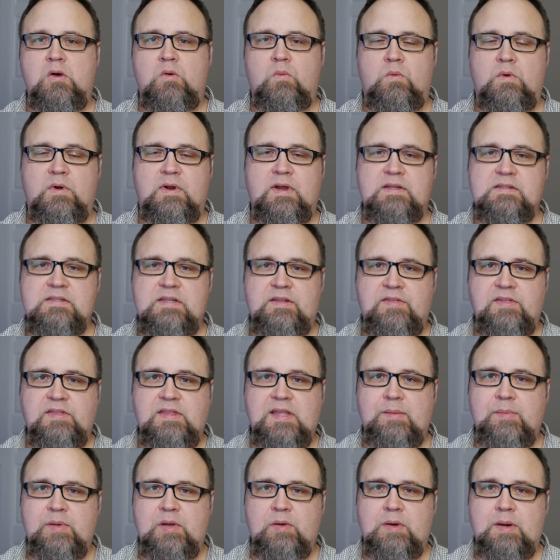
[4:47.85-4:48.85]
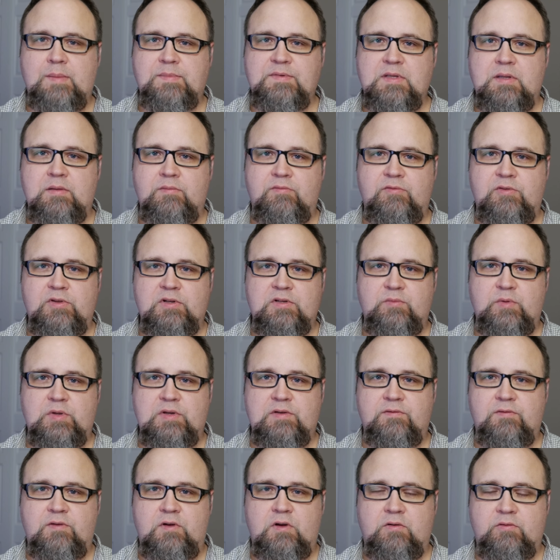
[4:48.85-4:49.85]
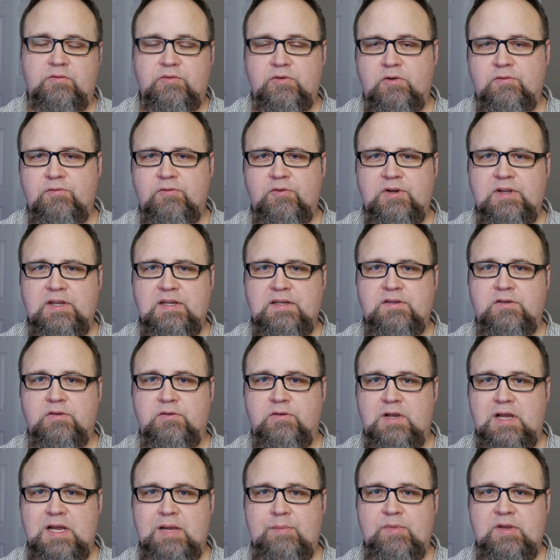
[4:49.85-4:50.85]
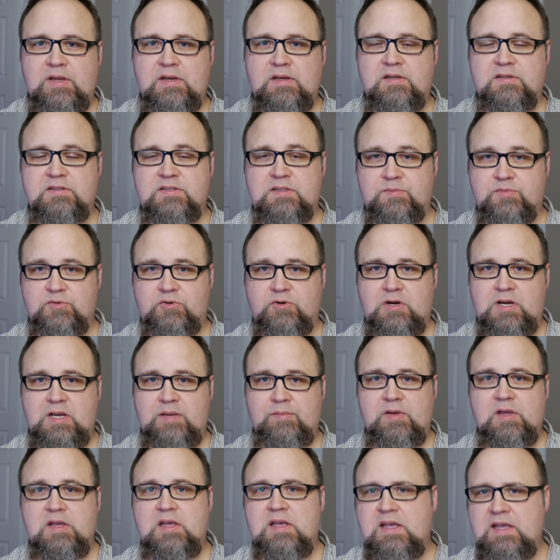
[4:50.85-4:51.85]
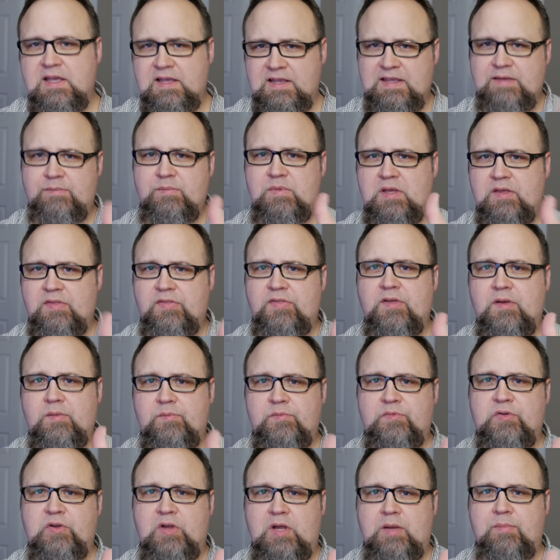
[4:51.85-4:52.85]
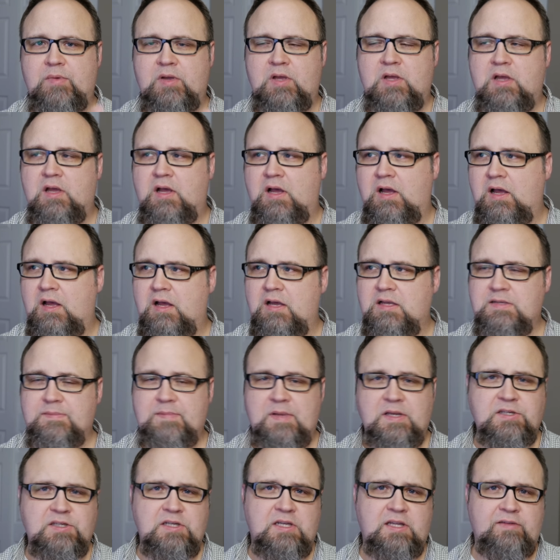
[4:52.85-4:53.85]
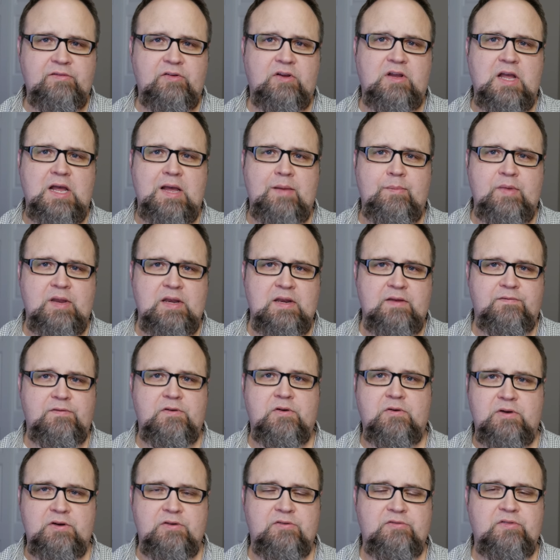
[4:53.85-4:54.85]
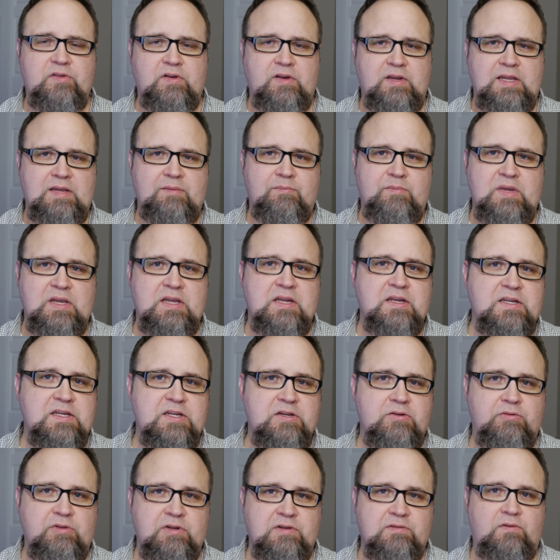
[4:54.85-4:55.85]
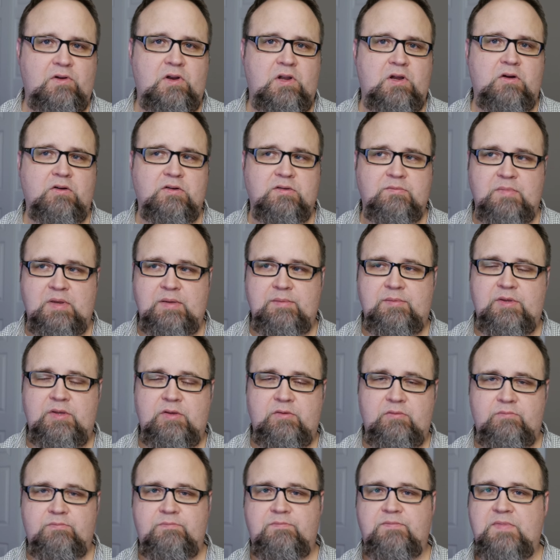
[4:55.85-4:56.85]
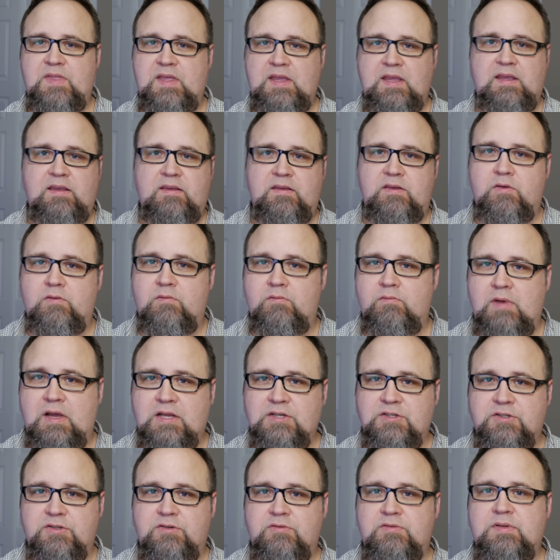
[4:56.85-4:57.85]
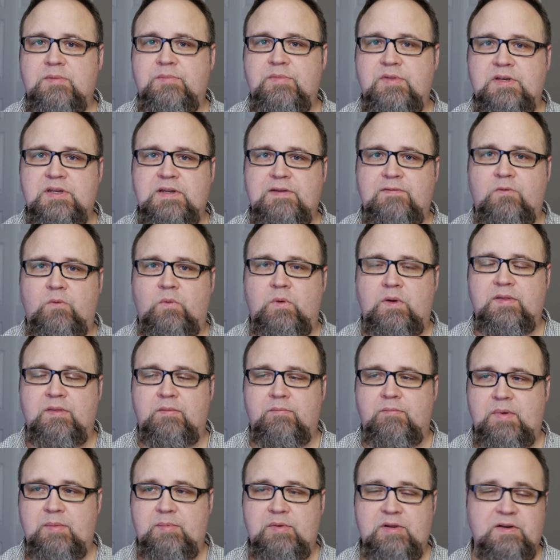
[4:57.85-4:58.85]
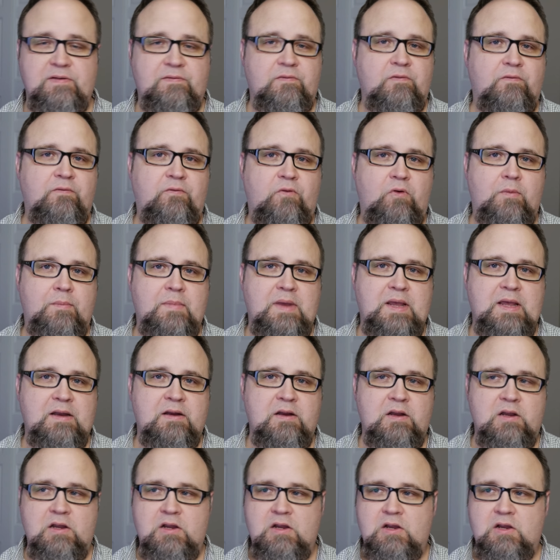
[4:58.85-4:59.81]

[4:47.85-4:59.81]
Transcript: Well, guys, I think that about wraps it up for this week's vlog. Don't forget to comment, subscribe, and give me a thumbs up. Uh, especially leave a comment if you're interested in me continuing these vlogs. Maybe you think you I should do something different with them, maybe a different format,